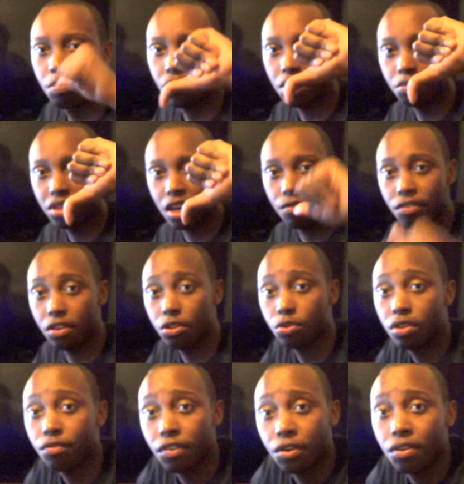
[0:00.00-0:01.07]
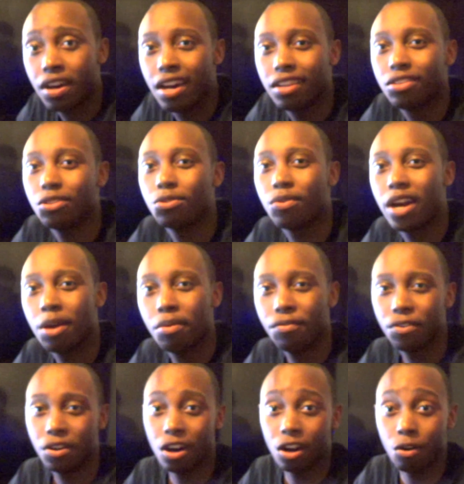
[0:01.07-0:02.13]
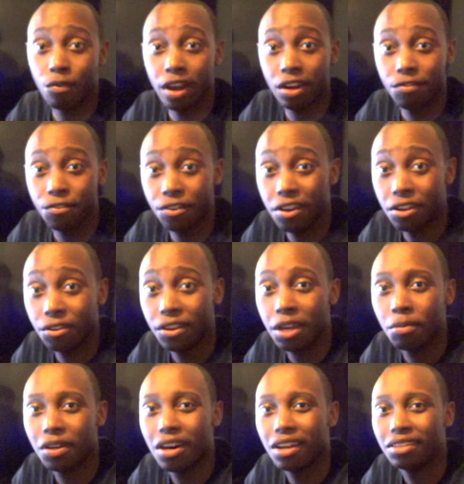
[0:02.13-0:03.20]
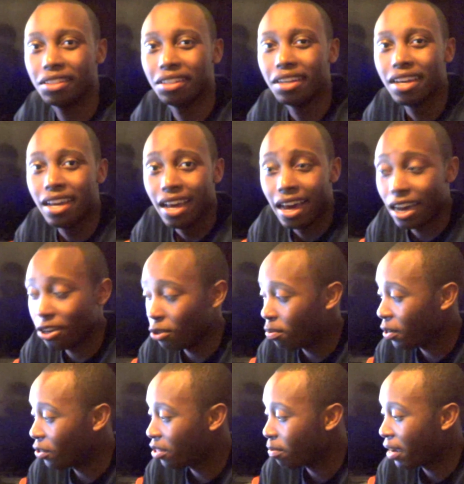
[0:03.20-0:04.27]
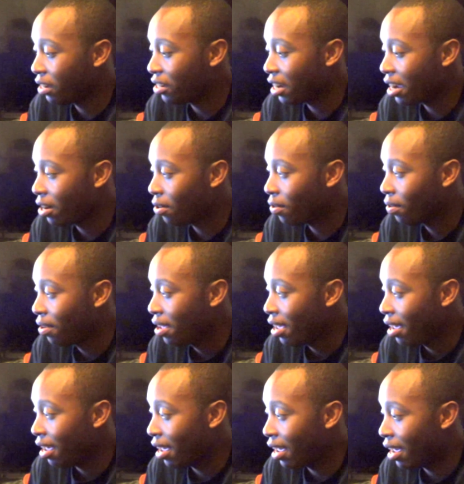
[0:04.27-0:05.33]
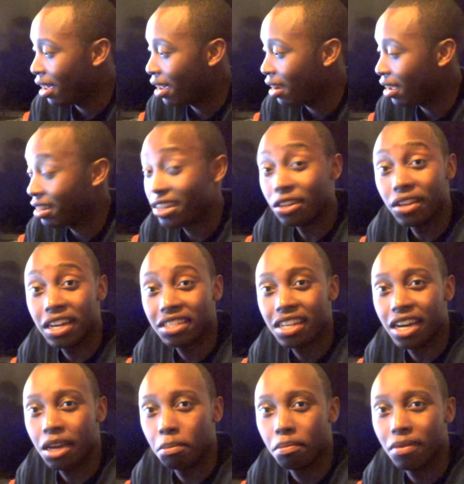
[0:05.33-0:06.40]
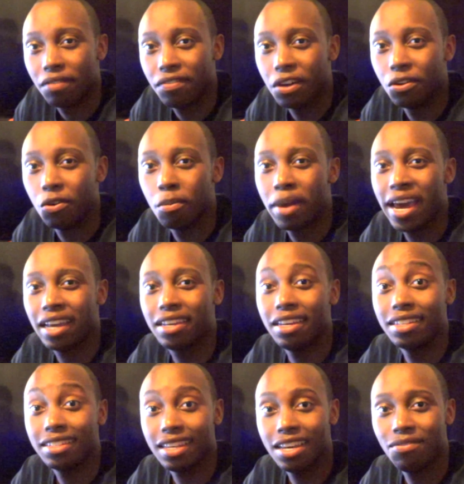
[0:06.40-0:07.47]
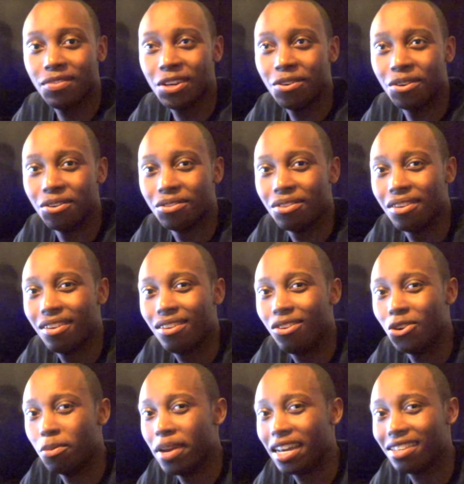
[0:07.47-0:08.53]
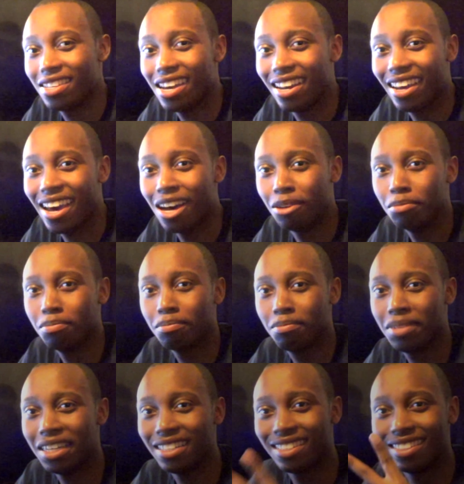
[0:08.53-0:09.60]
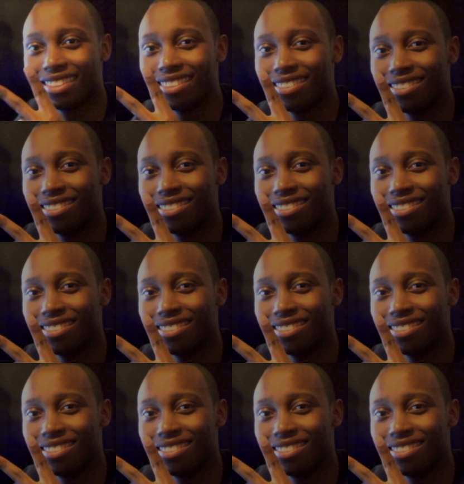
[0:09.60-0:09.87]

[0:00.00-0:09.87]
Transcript: up, thumbs down if you enjoyed the video, and subscribe if you're not already for any other game content I do post on my channel. And until next time, my fellow Normakians and viewers, Normac signing out. Peace.